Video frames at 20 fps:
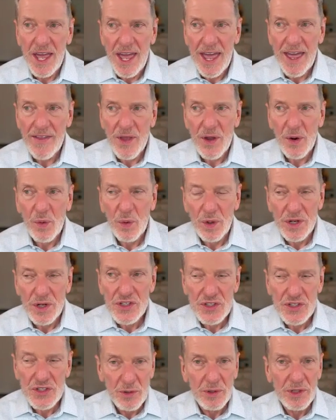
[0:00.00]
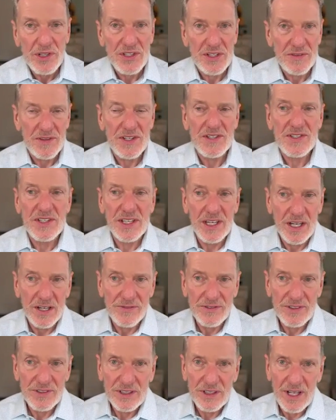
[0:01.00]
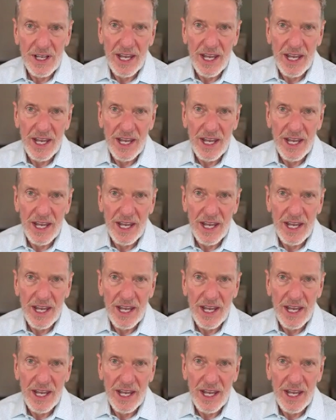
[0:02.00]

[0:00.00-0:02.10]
and that we're stewards of this gift.